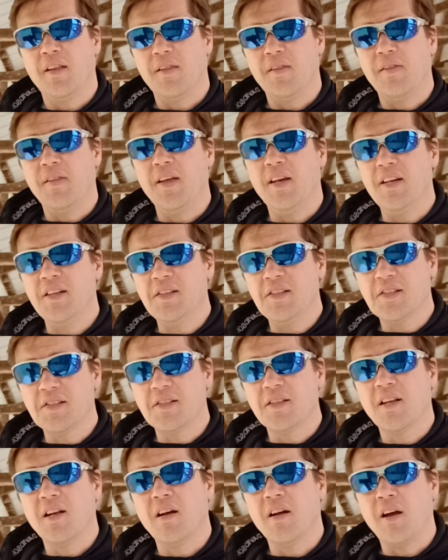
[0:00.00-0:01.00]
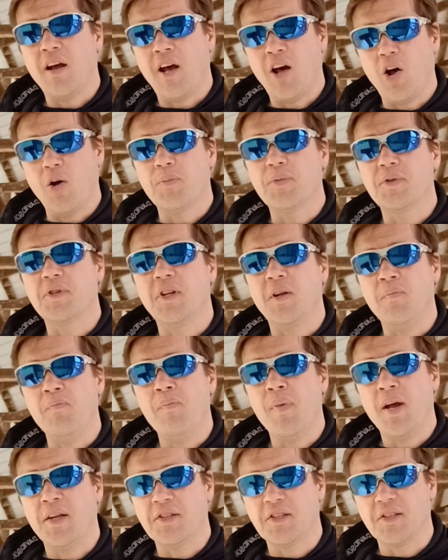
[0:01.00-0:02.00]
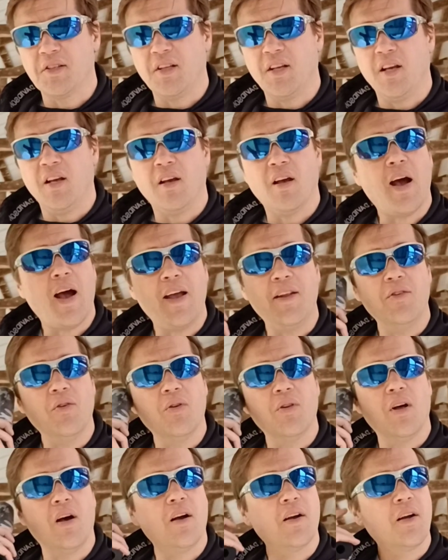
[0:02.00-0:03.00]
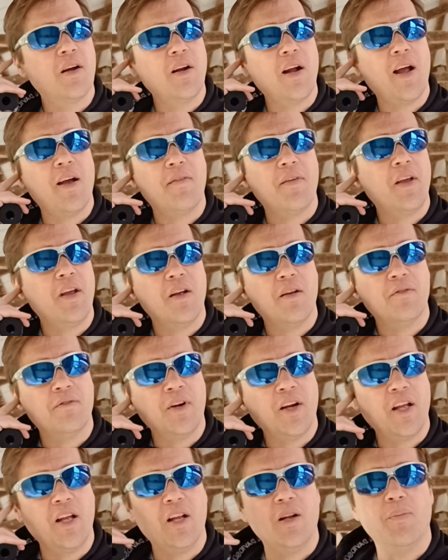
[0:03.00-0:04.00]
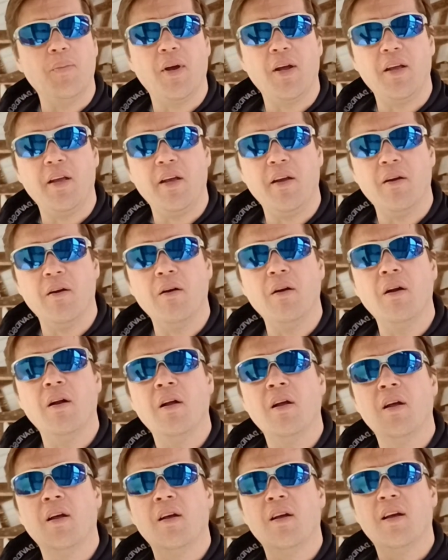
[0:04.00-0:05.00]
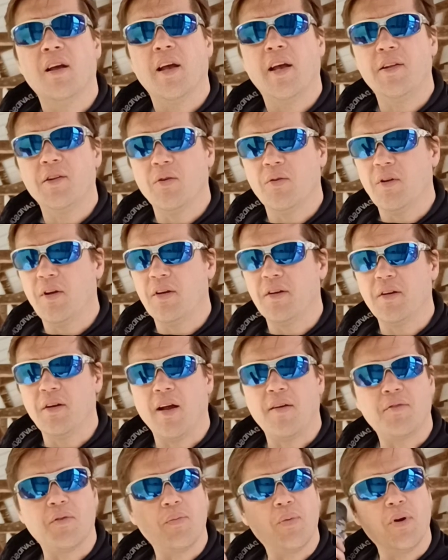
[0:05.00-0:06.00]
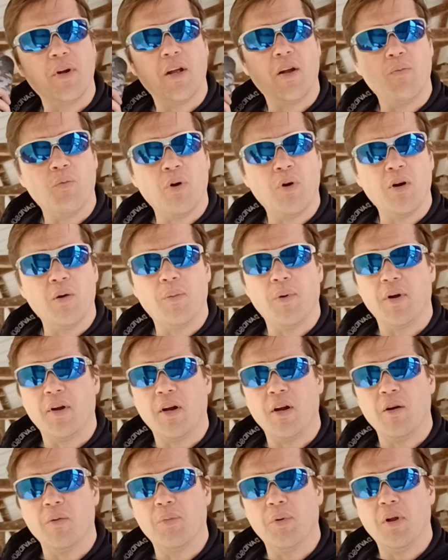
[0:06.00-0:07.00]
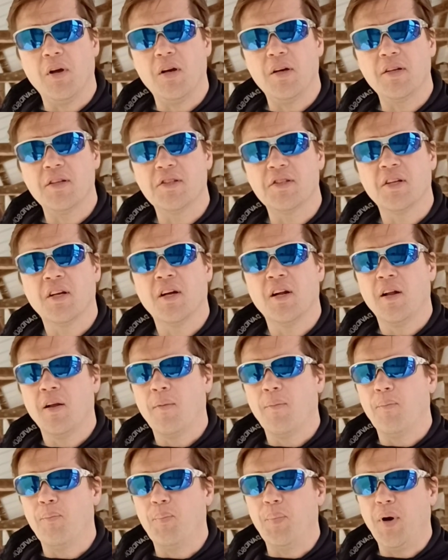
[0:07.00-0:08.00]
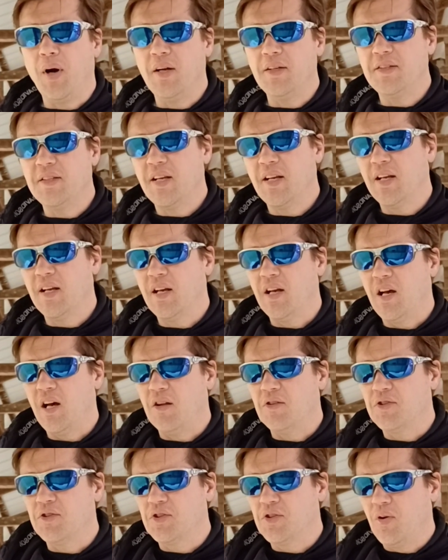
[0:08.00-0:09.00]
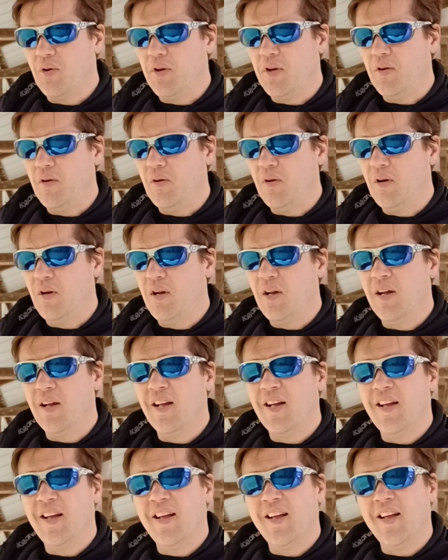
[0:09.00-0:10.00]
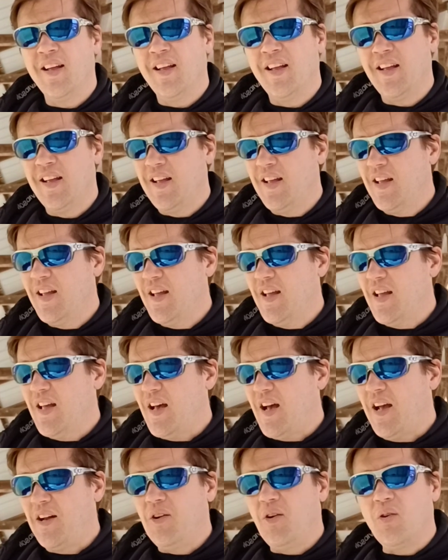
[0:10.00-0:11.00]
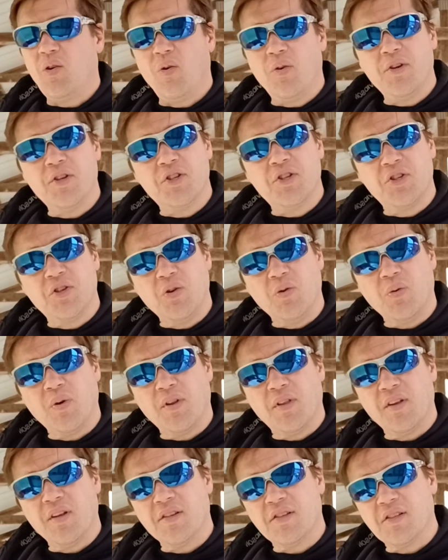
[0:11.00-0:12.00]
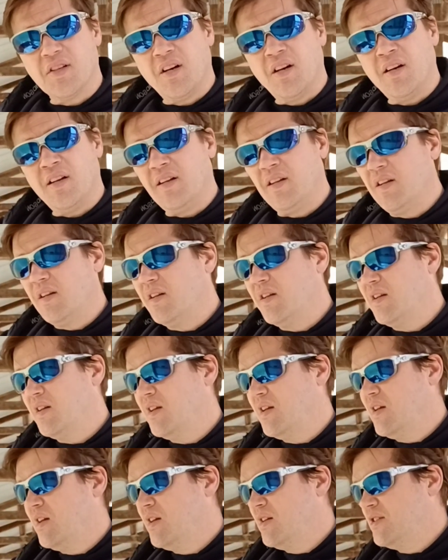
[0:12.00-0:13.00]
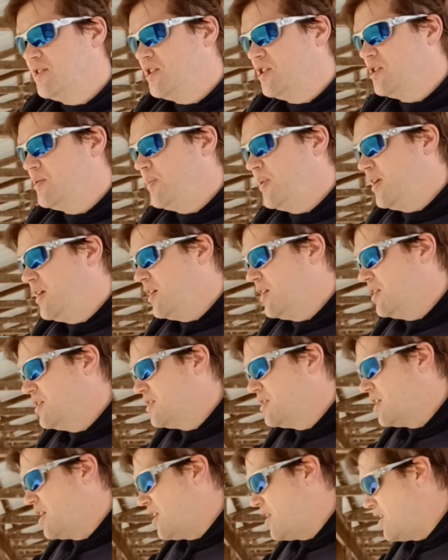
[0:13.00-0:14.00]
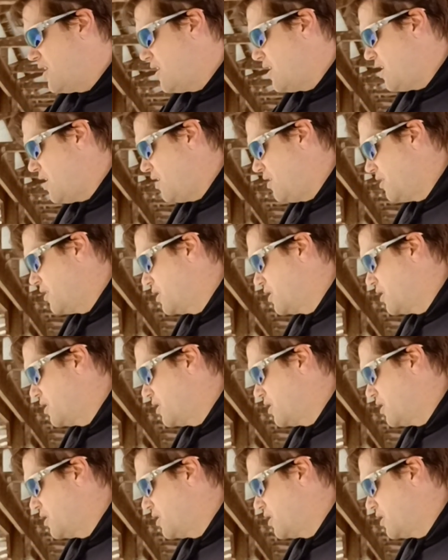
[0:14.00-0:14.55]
this helps immensely. I no longer have a ring in my ear. I no longer have to worry about earplugs, but I'll show you. I don't always shoot with this on, just because I'll